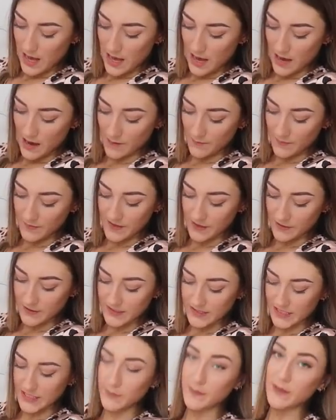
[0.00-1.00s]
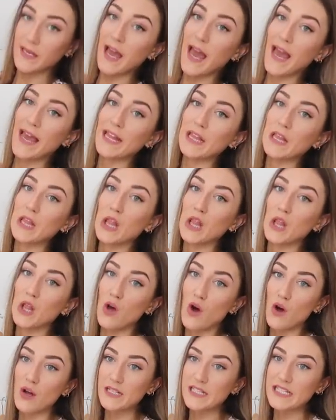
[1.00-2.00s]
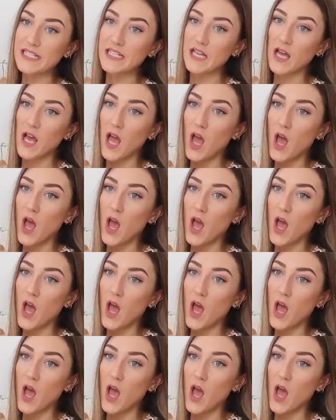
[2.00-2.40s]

There is gonna be a lot